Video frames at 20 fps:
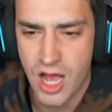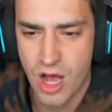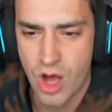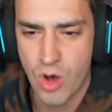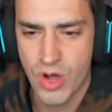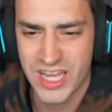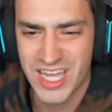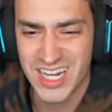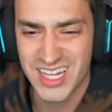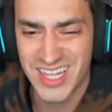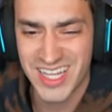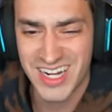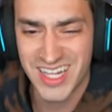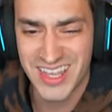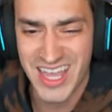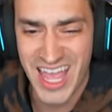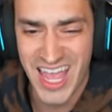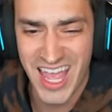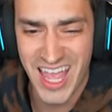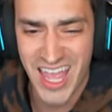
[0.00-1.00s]
Oh, I gotta land on
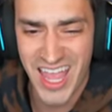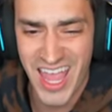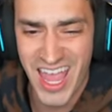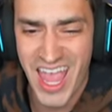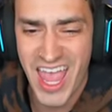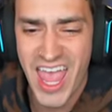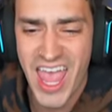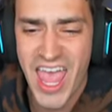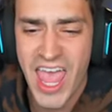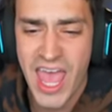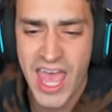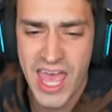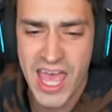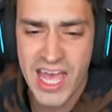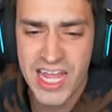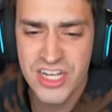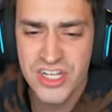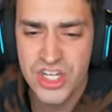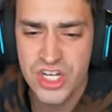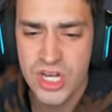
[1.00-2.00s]
the
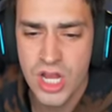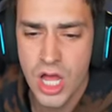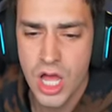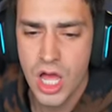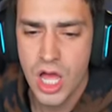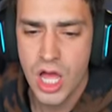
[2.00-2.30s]
edge.